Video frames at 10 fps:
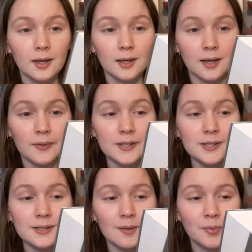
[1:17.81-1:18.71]
And this
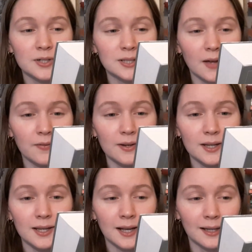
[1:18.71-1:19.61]
is in a
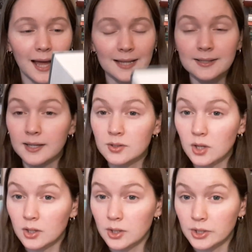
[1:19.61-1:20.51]
Persephone
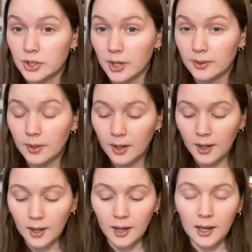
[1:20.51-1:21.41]
Classics edition.
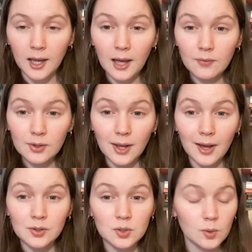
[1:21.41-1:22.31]
I haven't
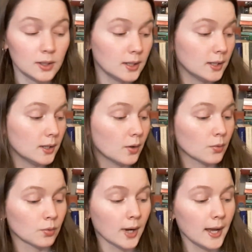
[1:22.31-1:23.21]
actually
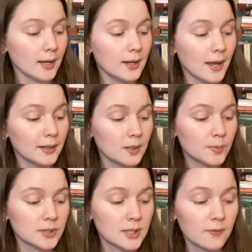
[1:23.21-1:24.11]
read any
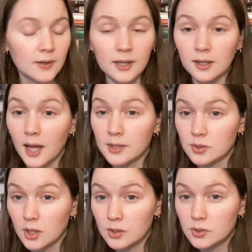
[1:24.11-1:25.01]
Persephone
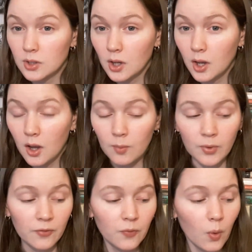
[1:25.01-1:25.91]
Classics
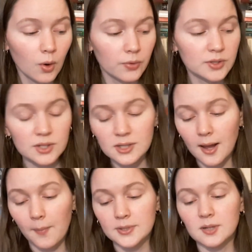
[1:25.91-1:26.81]
before. This just
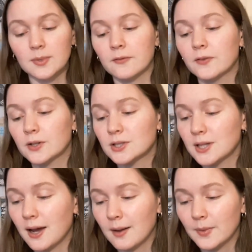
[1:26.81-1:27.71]
happens to be the first
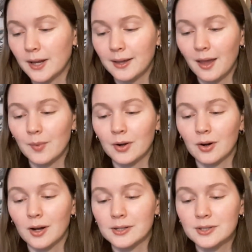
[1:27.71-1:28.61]
time that I came
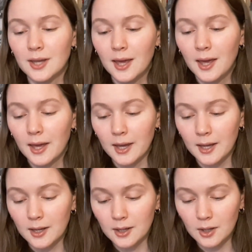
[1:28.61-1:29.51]
across
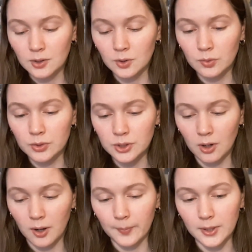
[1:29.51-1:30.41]
a used
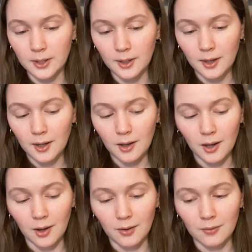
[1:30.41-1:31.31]
copy
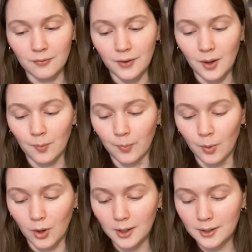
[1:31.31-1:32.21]
of a
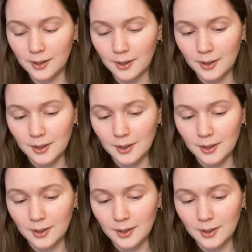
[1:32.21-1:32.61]
book.